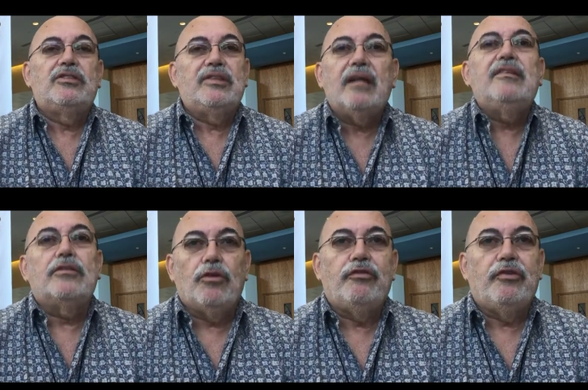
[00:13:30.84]
Saks is
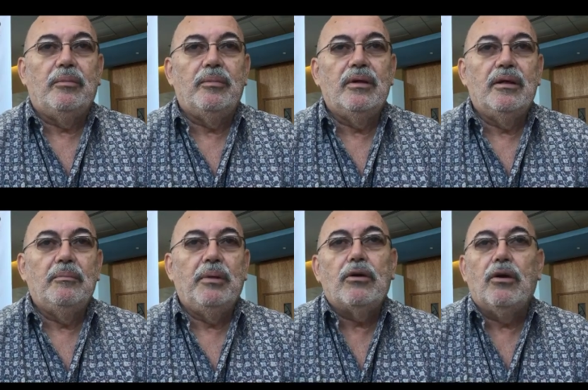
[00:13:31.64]
confirmed. Yeah.
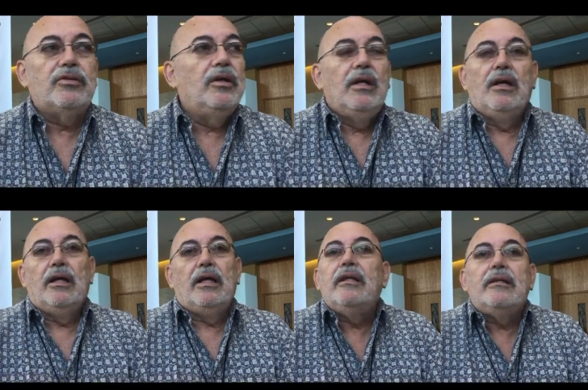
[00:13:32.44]
Because
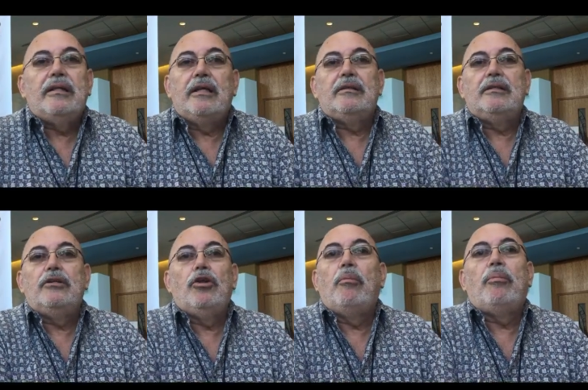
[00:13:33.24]
it, the the
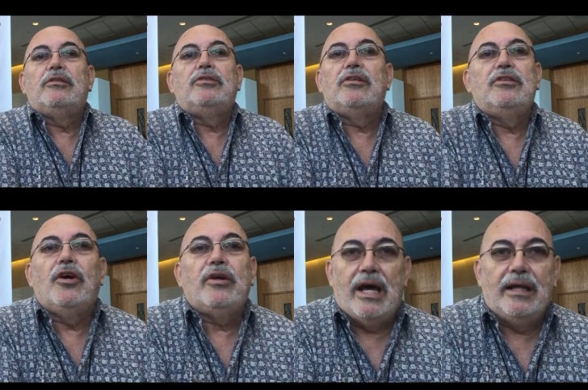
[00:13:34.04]
numbers does
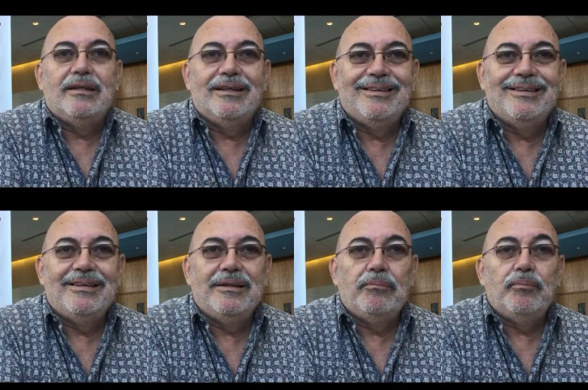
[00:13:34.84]
not add.
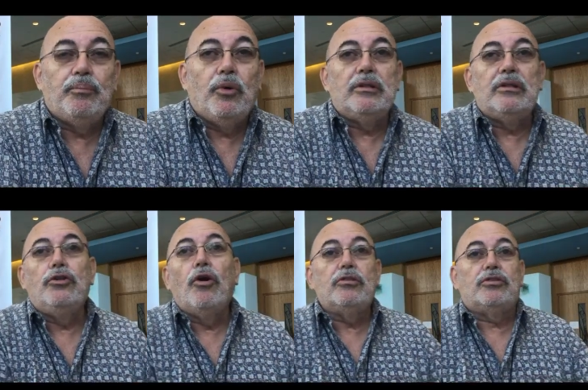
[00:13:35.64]
Mm-hmm. But
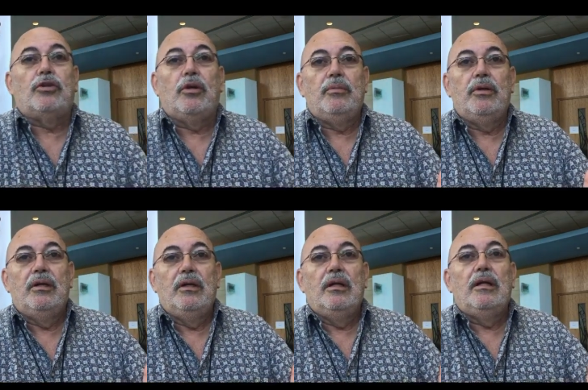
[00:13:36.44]
Nordstrom,
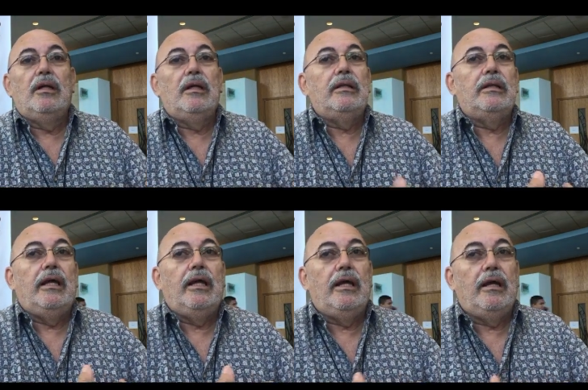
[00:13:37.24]

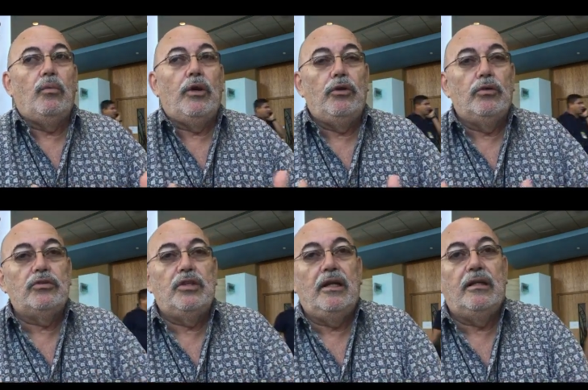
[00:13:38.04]
the when you
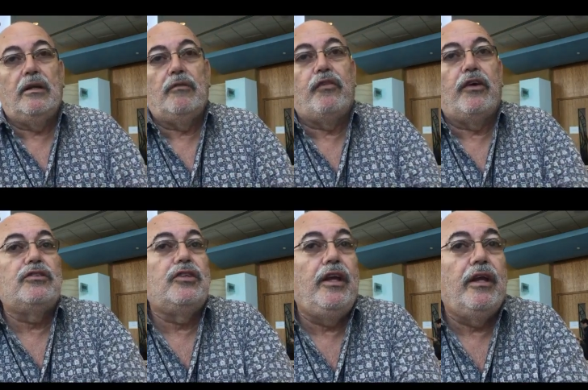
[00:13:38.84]
see their
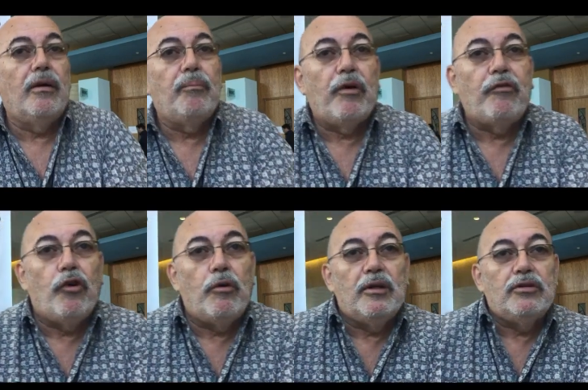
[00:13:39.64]
first year
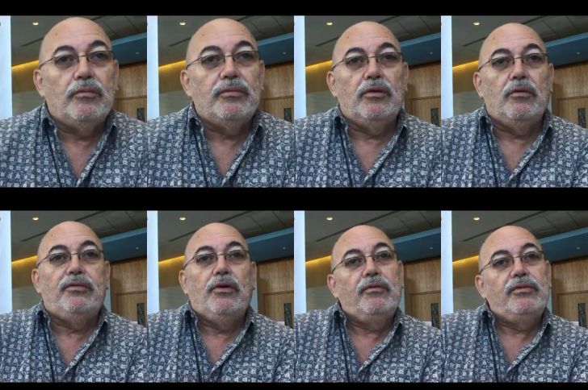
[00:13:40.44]
performance of
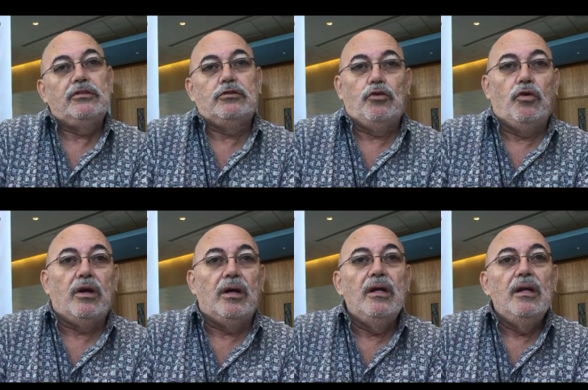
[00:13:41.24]
of, of the store,